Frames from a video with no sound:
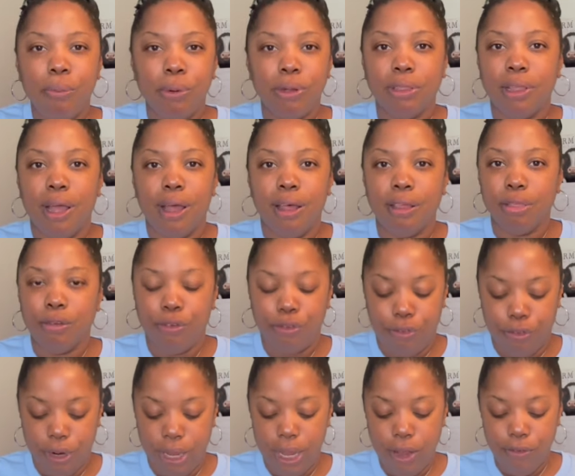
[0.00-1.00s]
what the other
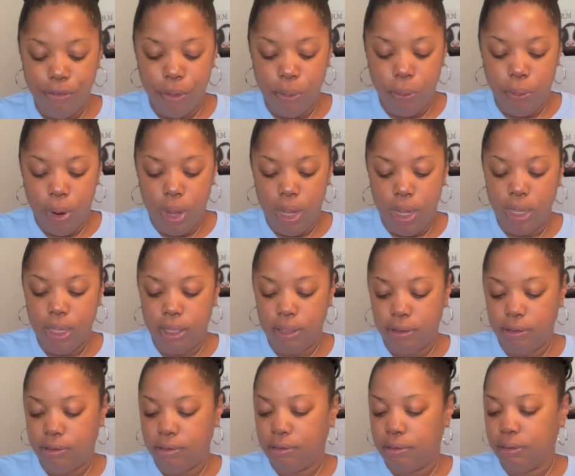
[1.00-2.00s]
flavor
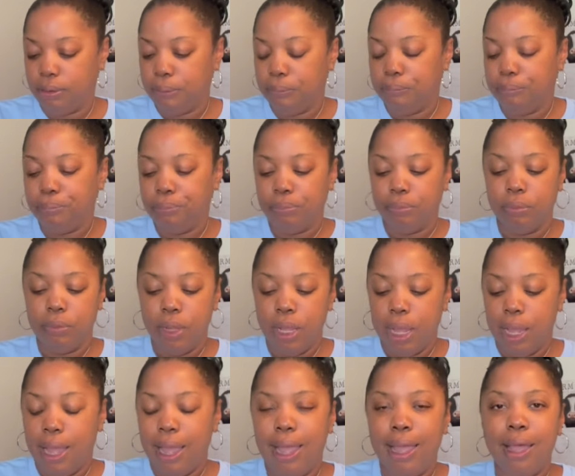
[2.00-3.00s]
was.
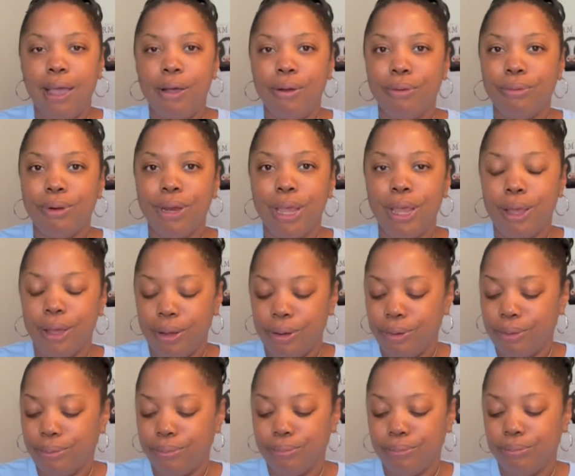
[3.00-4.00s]
I don't
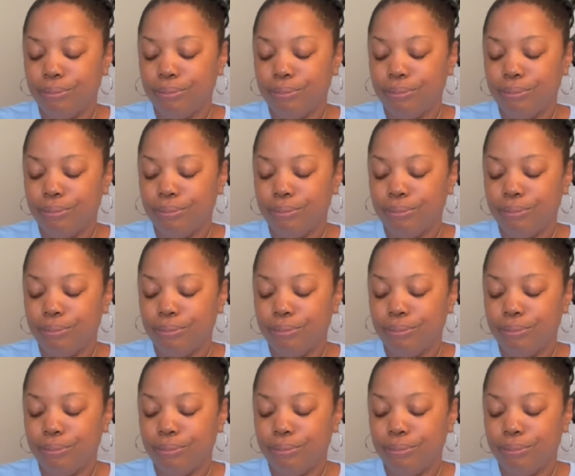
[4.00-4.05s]
know.